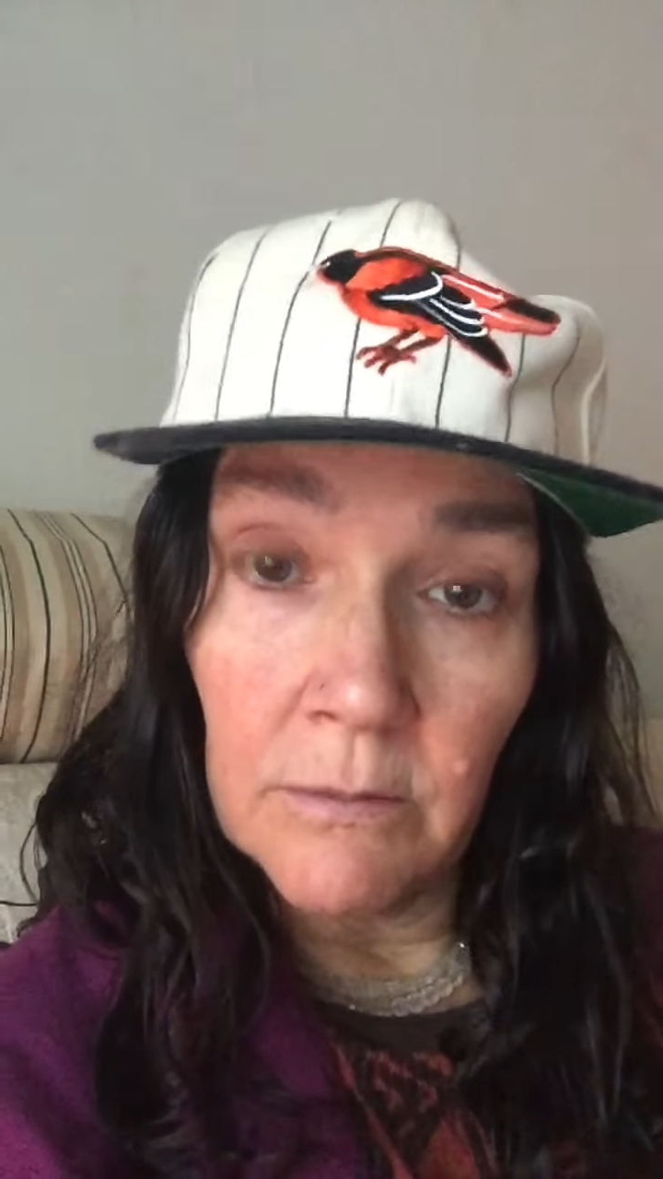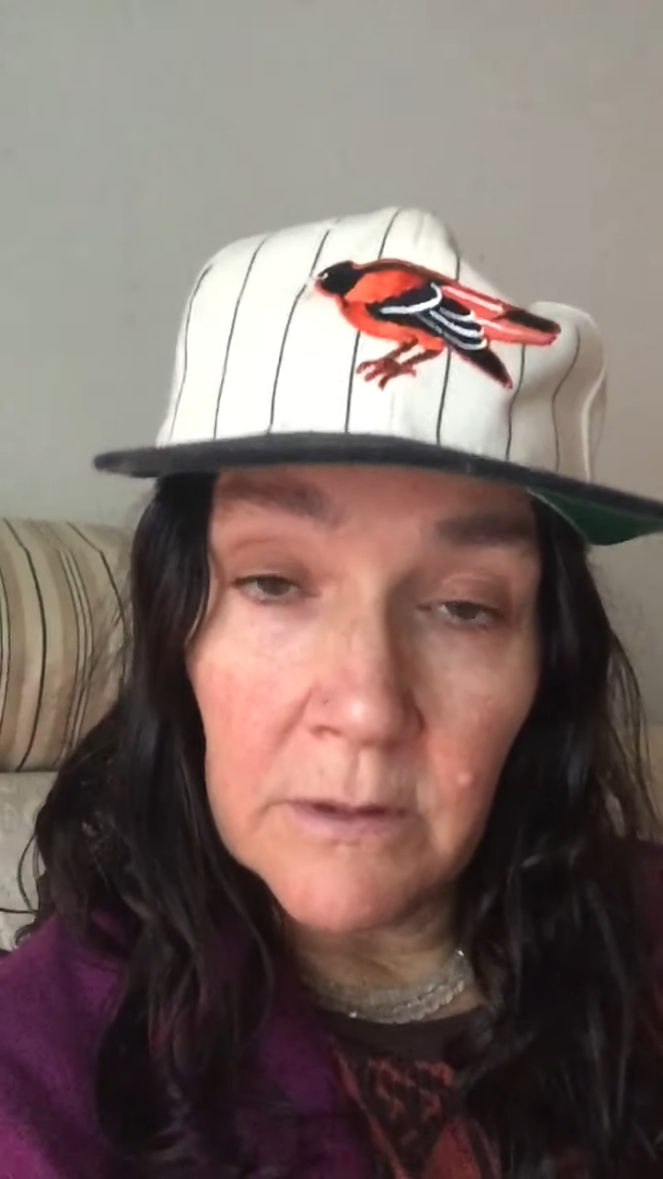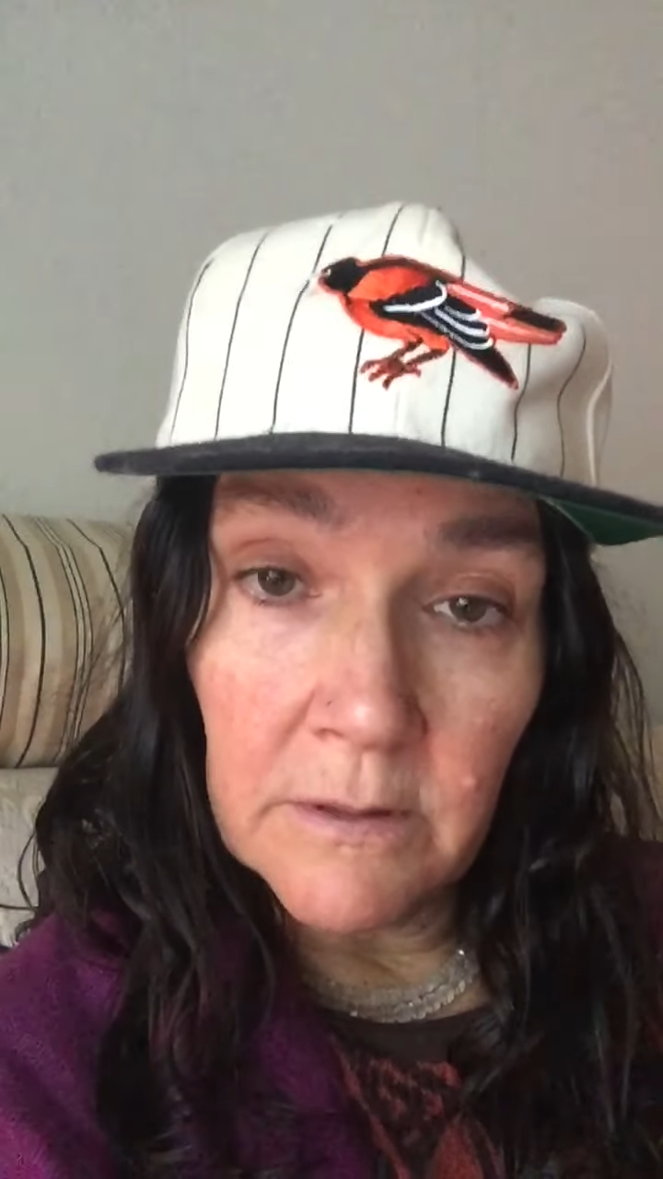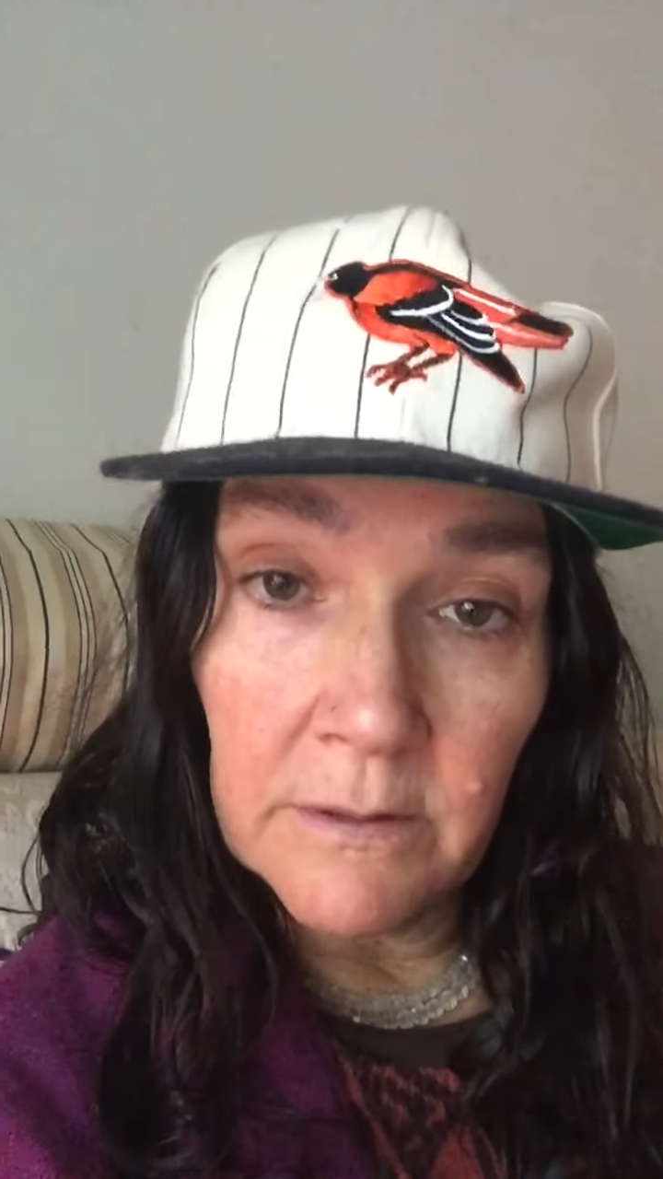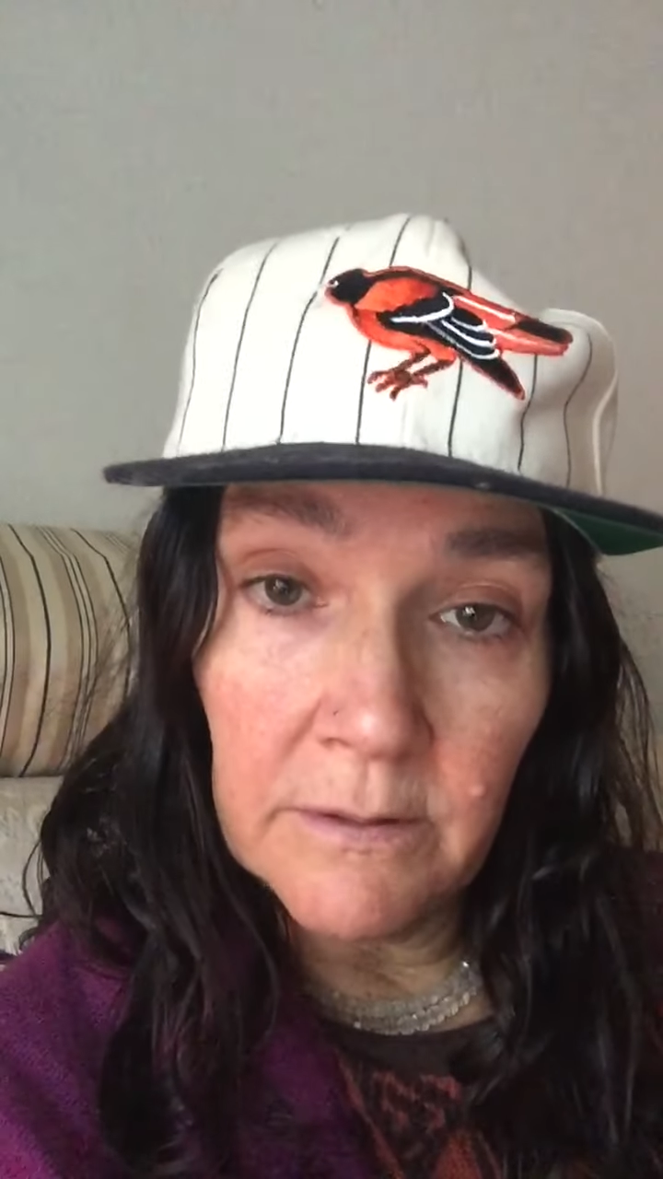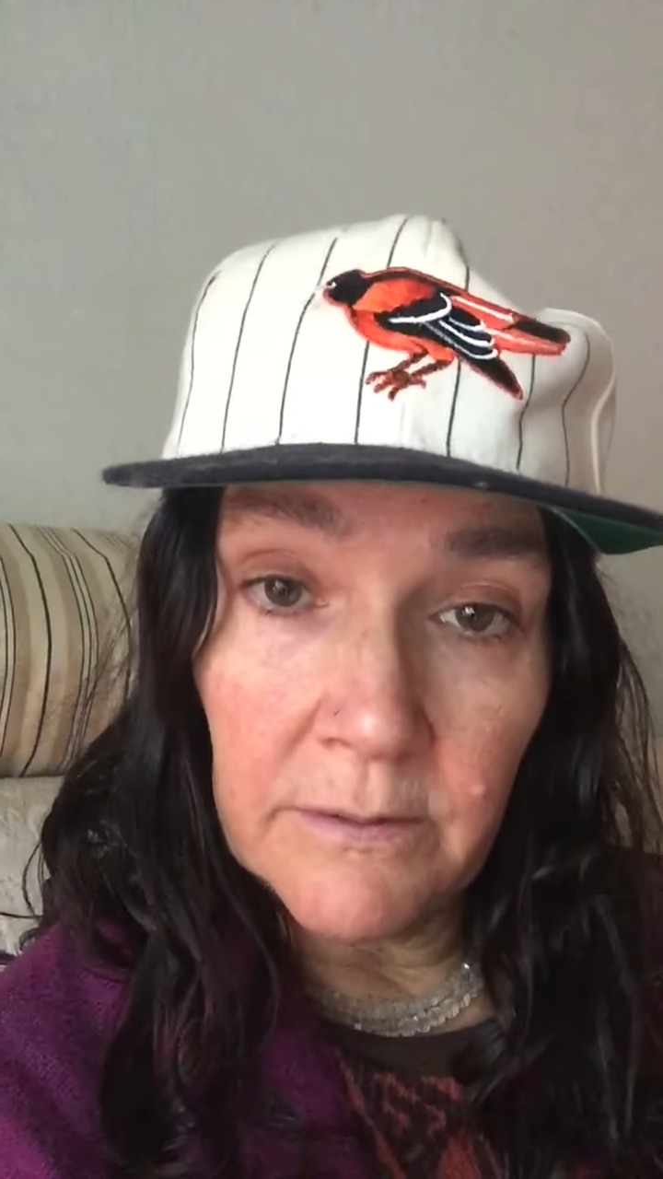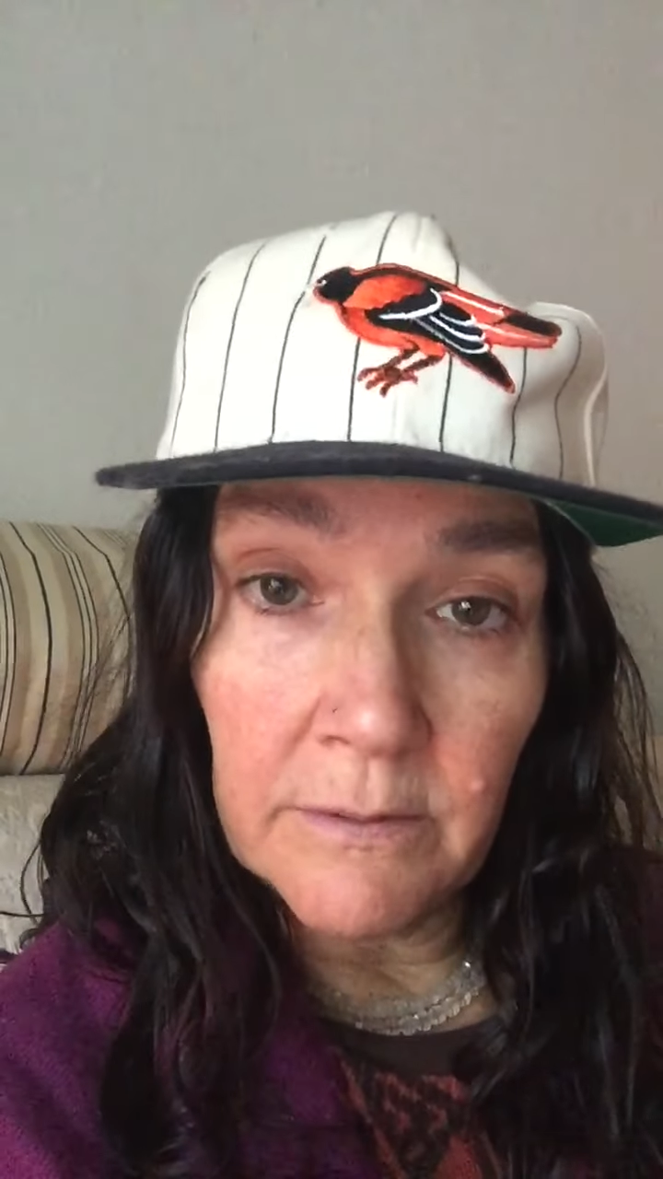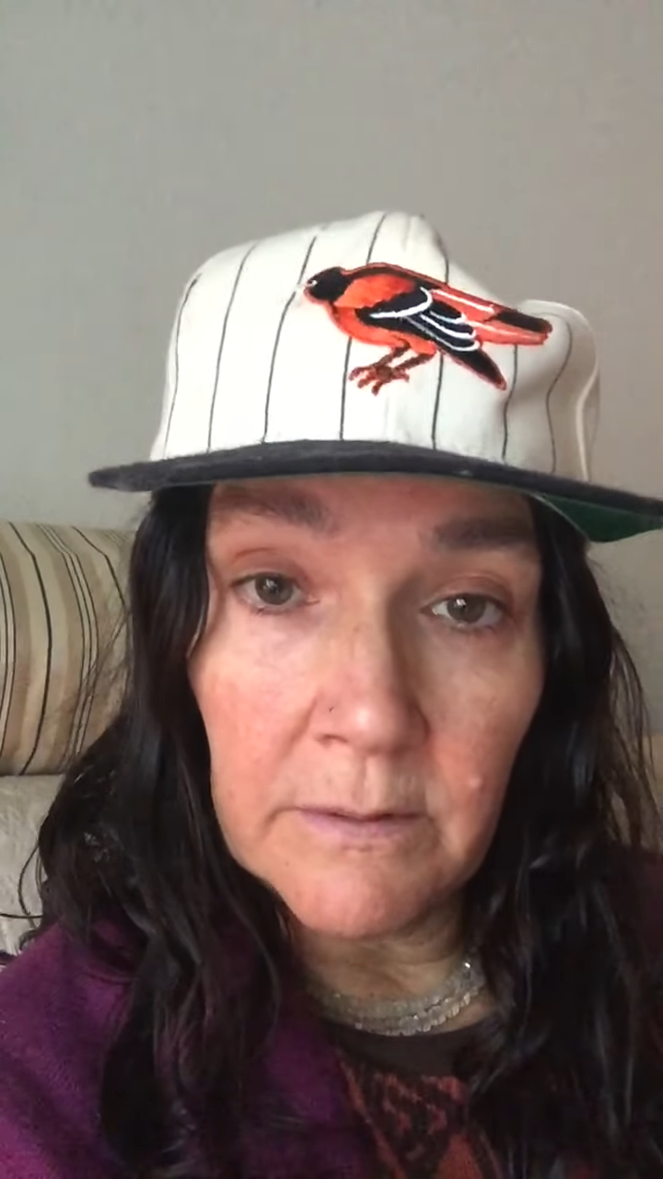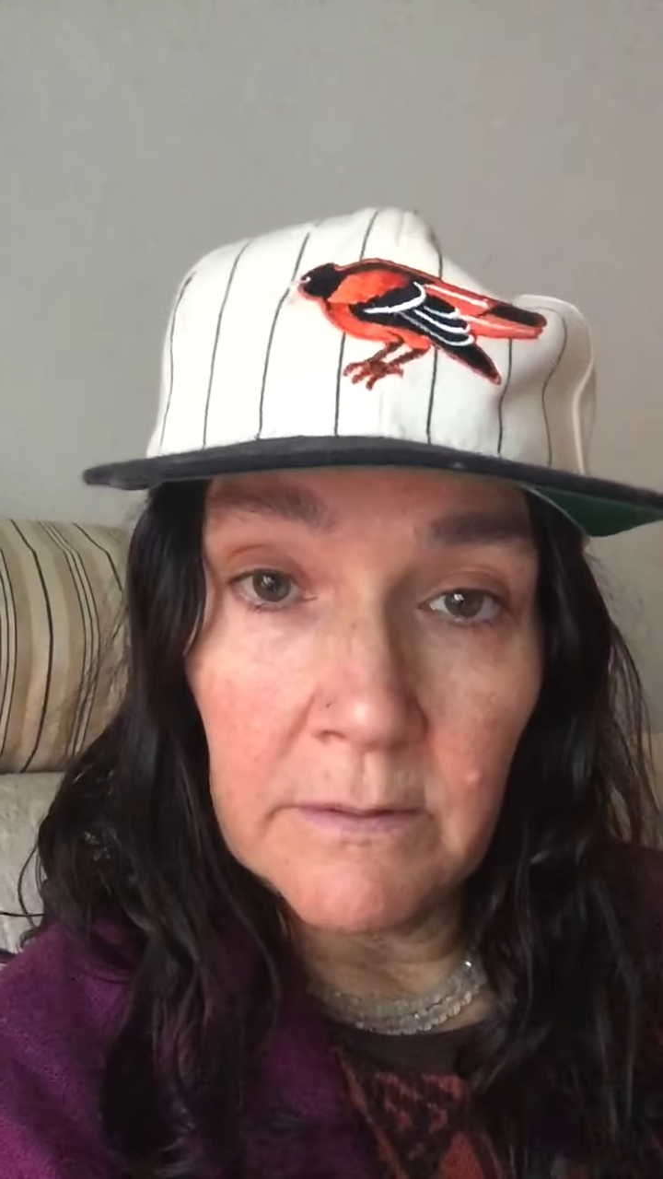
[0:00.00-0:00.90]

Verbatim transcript: world or